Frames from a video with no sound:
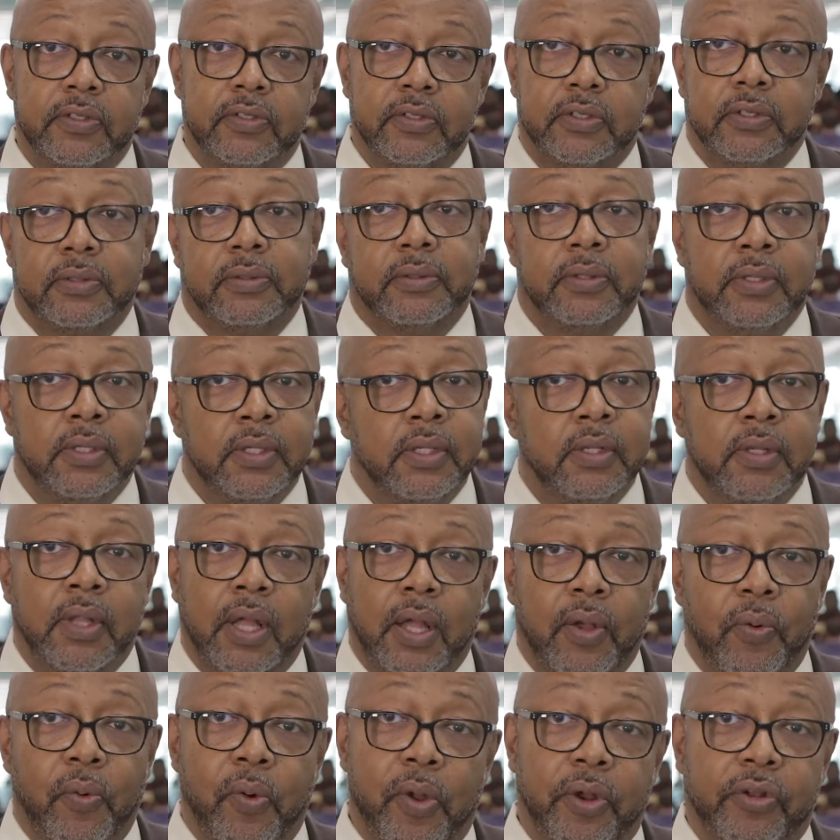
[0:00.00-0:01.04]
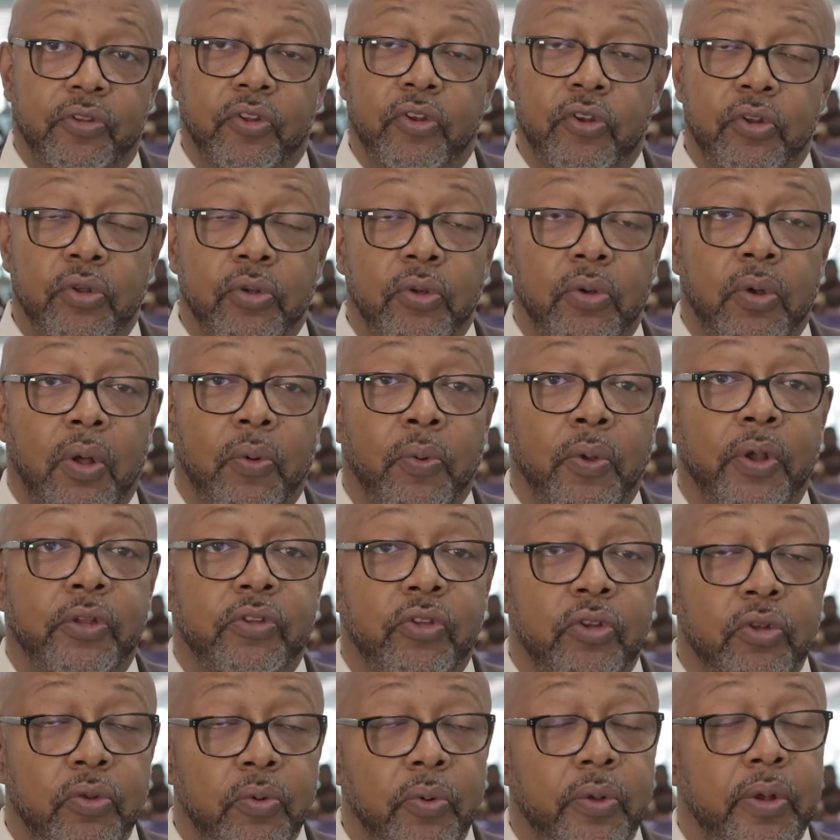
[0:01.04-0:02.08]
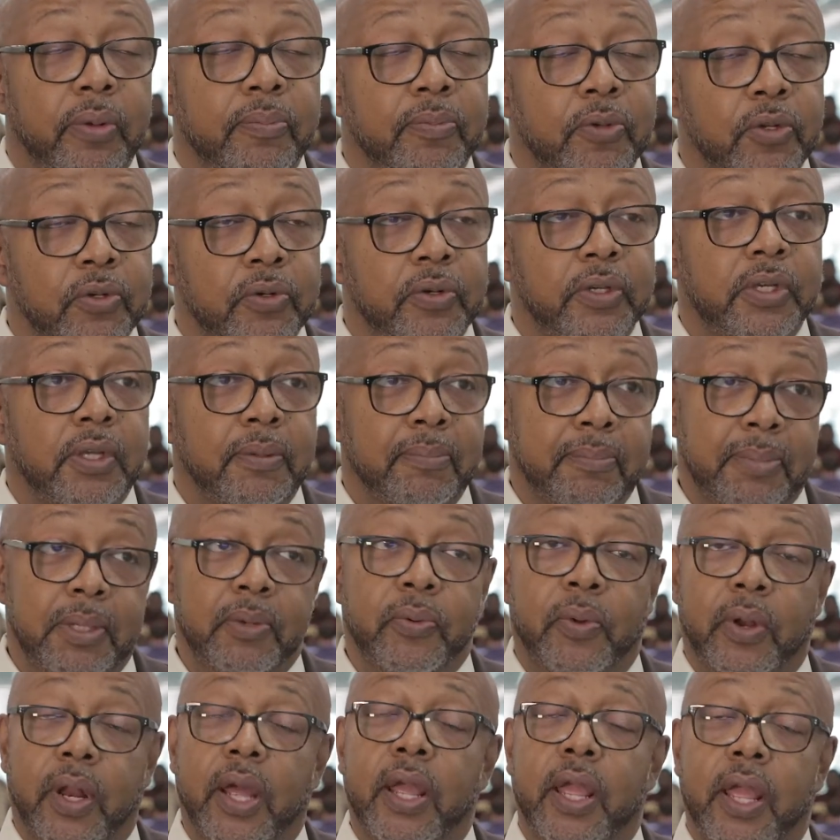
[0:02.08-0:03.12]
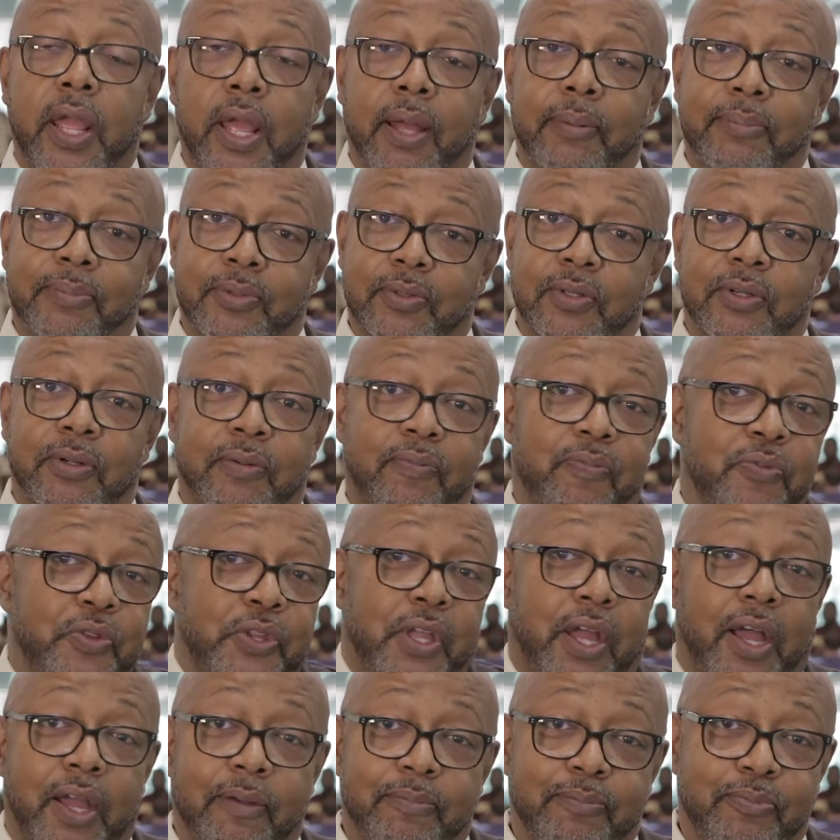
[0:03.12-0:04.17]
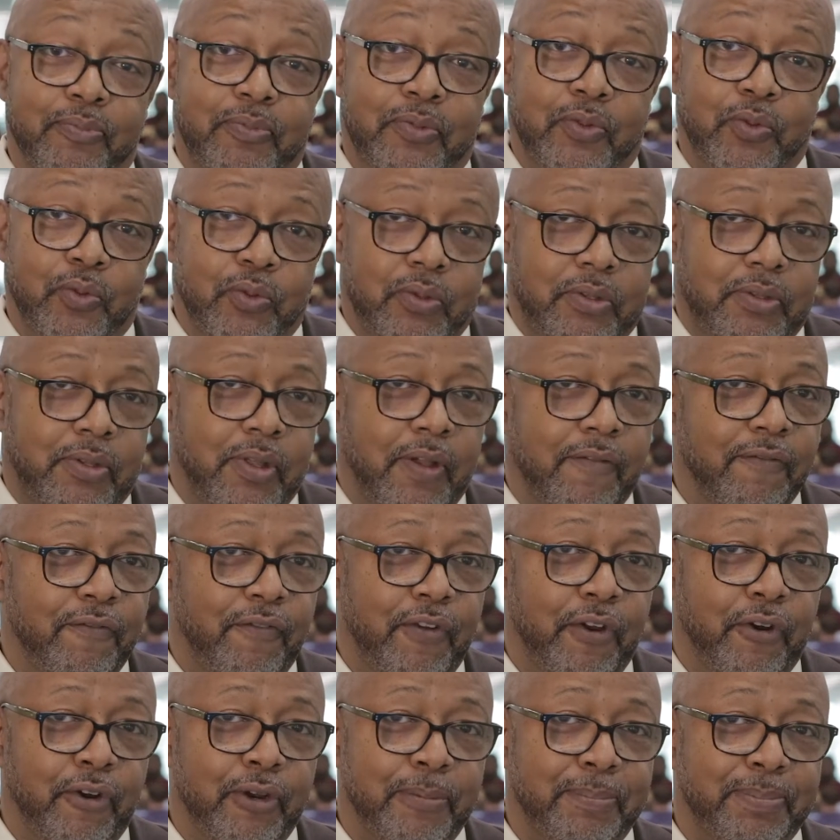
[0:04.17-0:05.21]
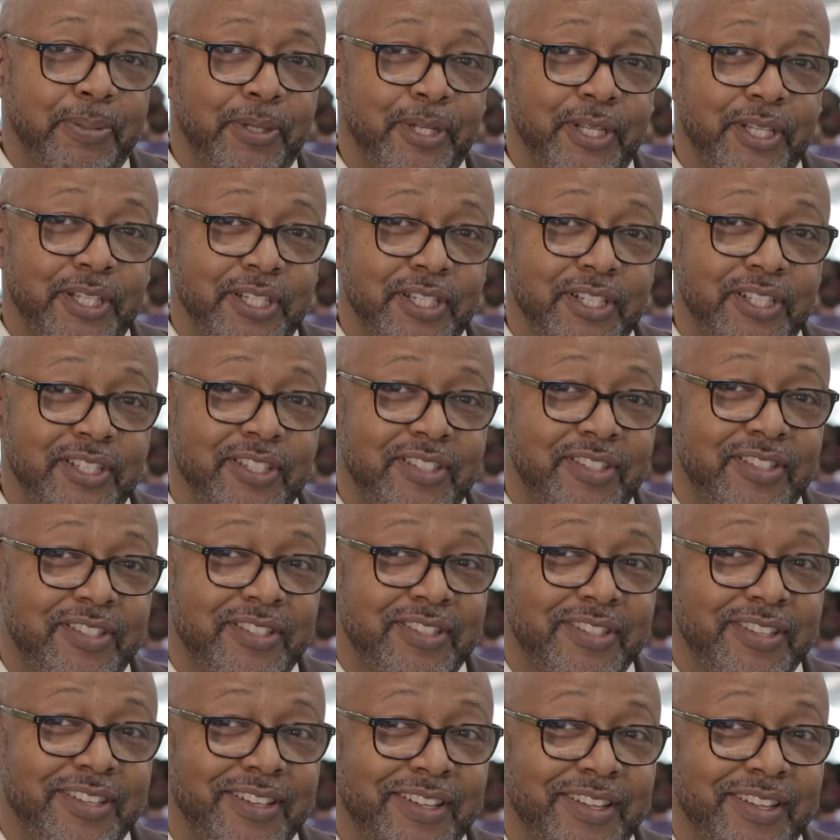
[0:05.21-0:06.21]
So I wanted to do what I'm doing and be what I am. So I'm very pleased.